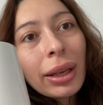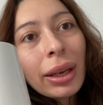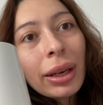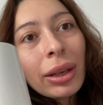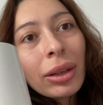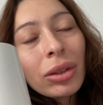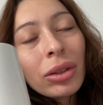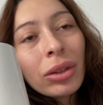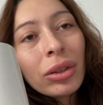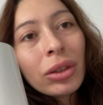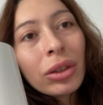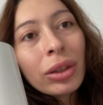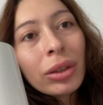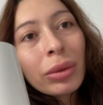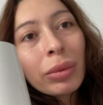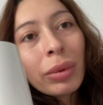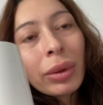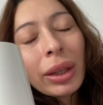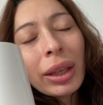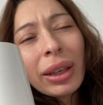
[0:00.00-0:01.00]
And it's
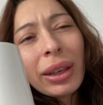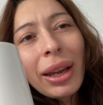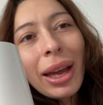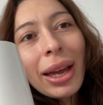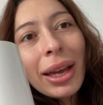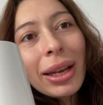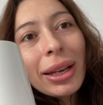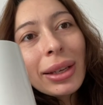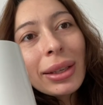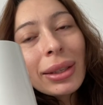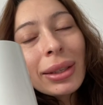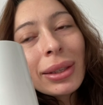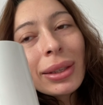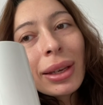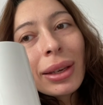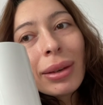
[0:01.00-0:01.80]
just really nice.